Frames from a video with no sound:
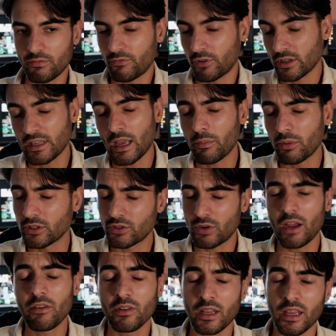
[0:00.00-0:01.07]
for example,
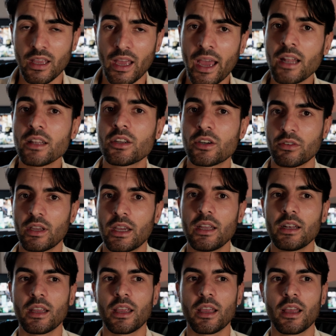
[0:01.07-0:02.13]
traveling and
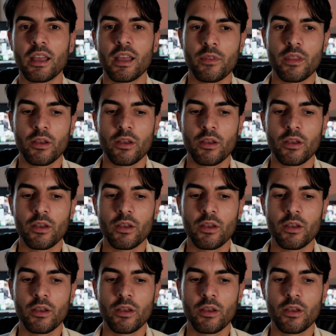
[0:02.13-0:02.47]
creating,